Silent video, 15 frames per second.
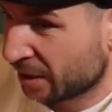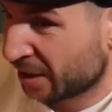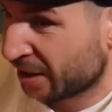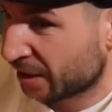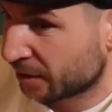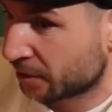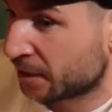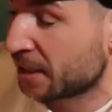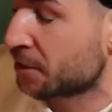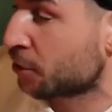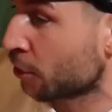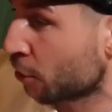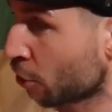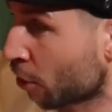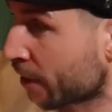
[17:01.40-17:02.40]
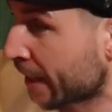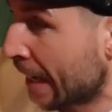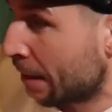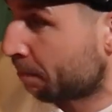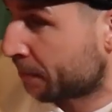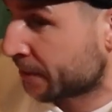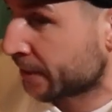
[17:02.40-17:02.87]
uh, decent
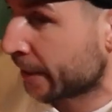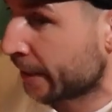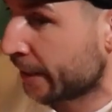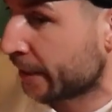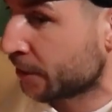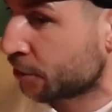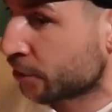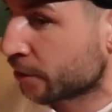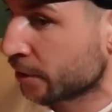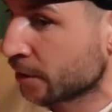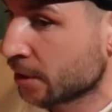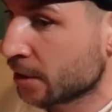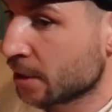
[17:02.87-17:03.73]
knockout percentage.